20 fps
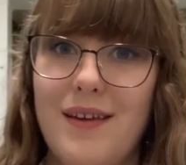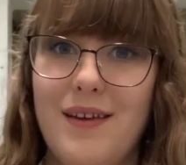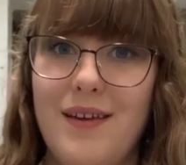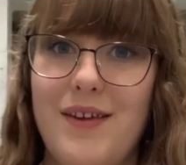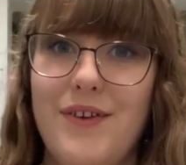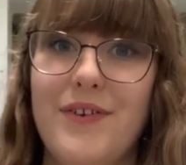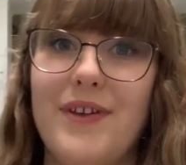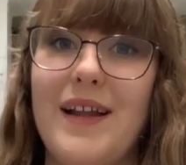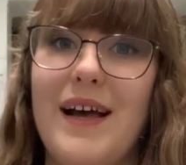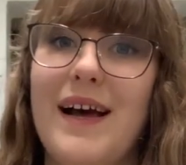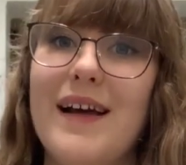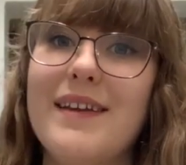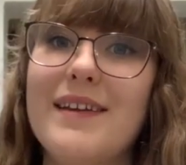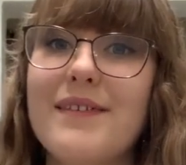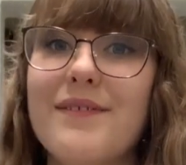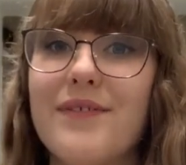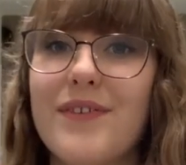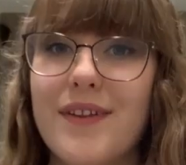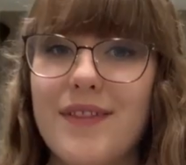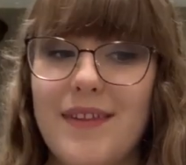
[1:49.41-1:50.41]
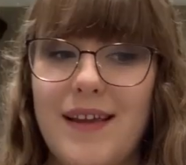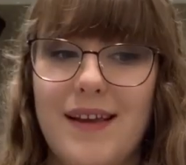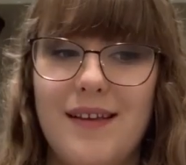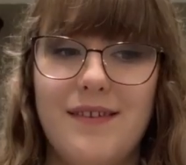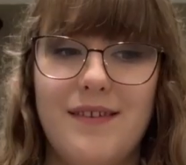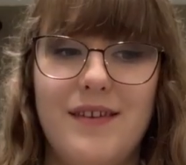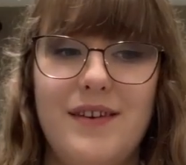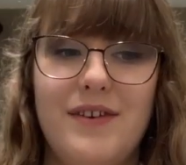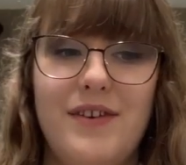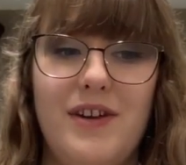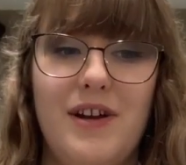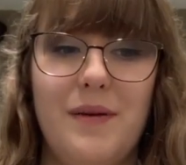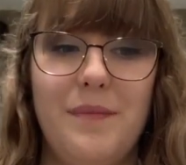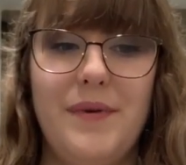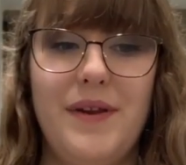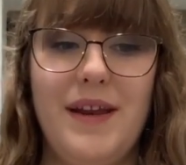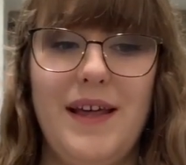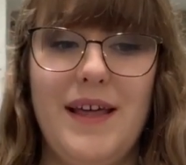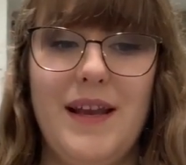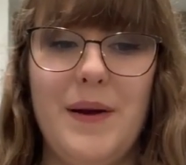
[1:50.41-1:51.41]
You can add different things into your
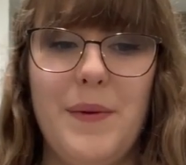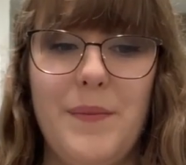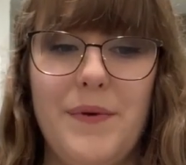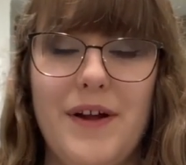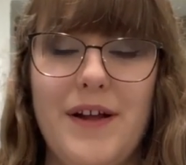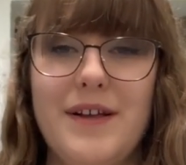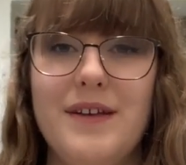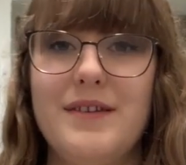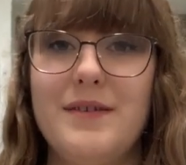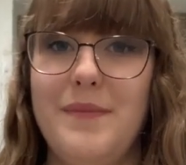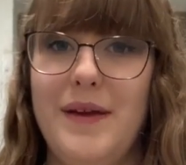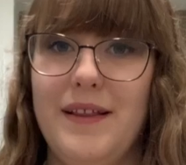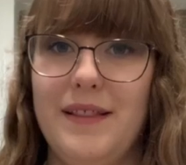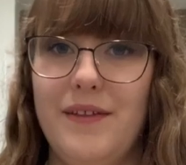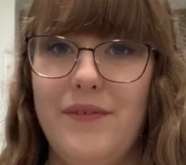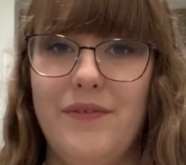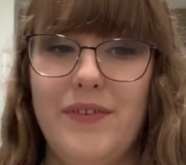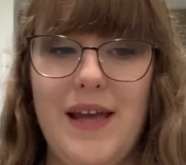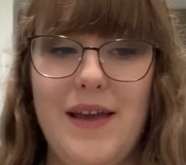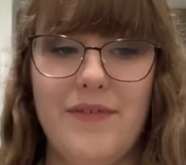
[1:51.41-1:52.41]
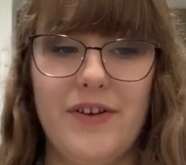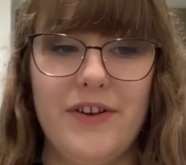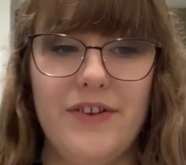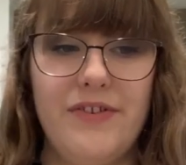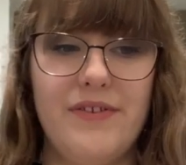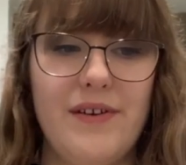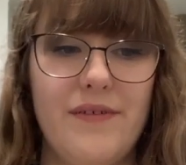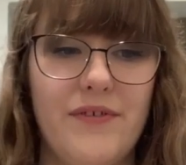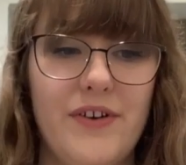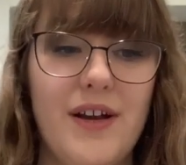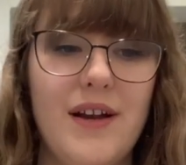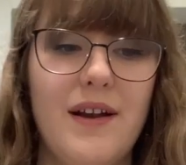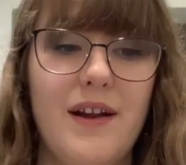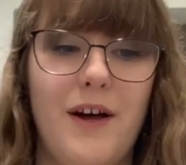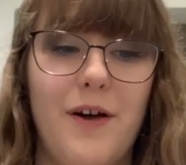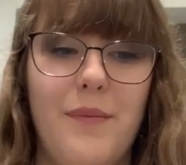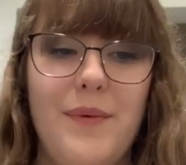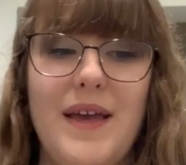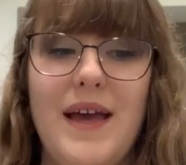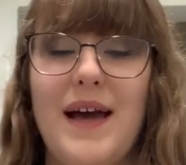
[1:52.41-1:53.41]
banana bread to make the flavors different.
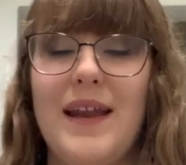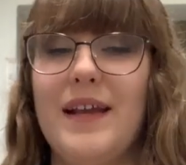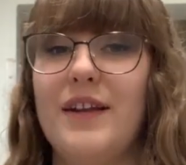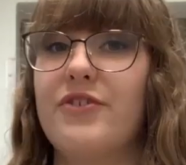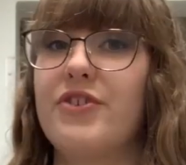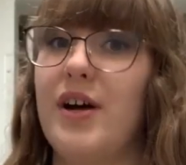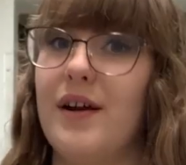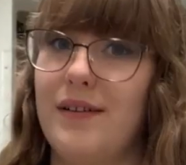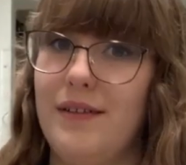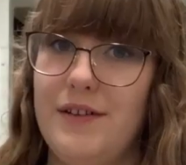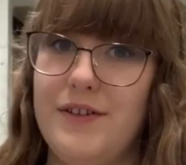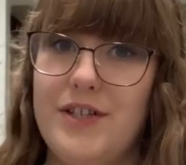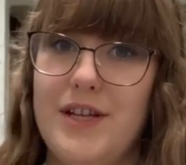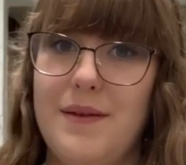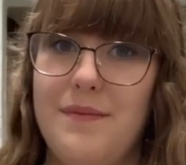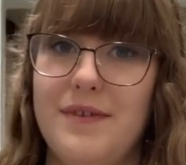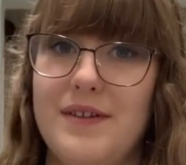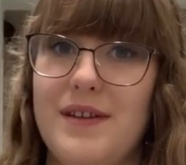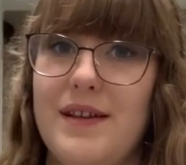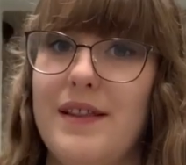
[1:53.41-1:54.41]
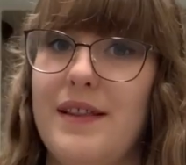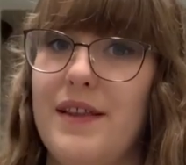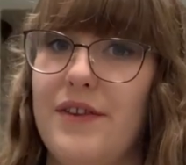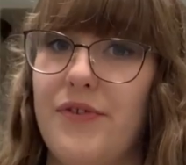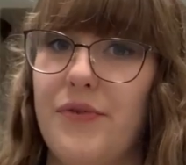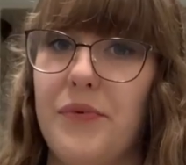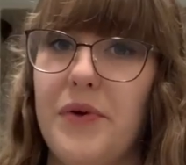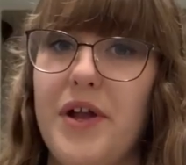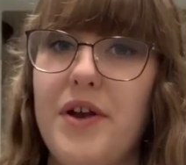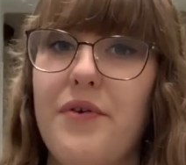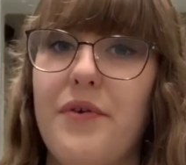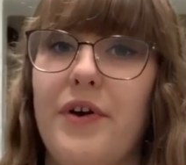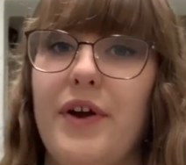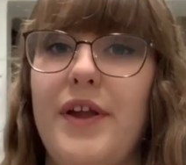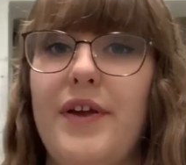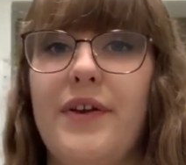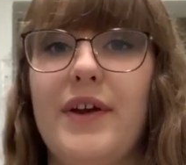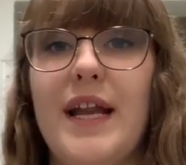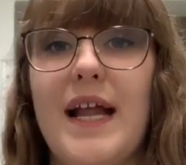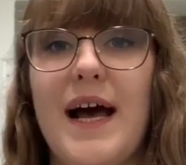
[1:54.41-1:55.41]
I'll be adding chocolate chips into this one, or
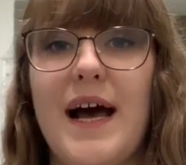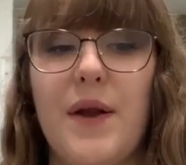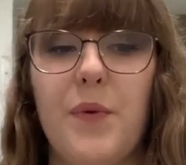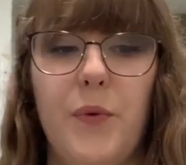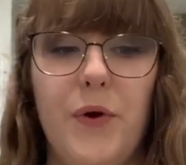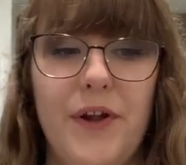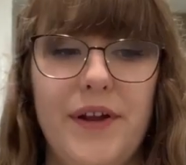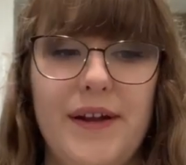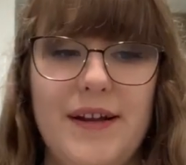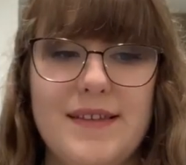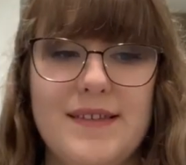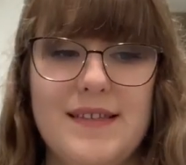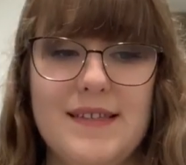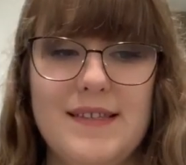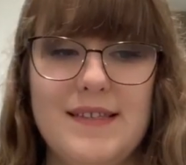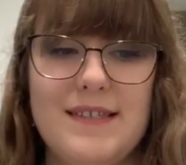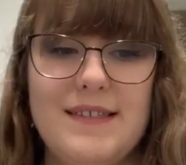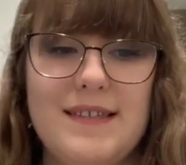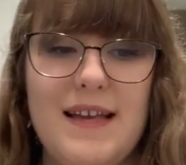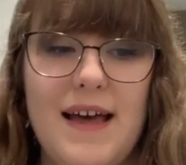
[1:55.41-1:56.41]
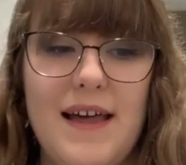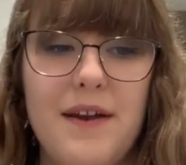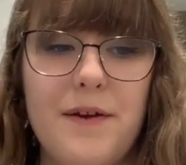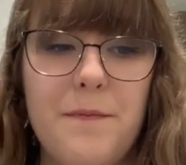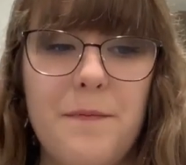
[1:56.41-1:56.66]
you could add walnuts instead.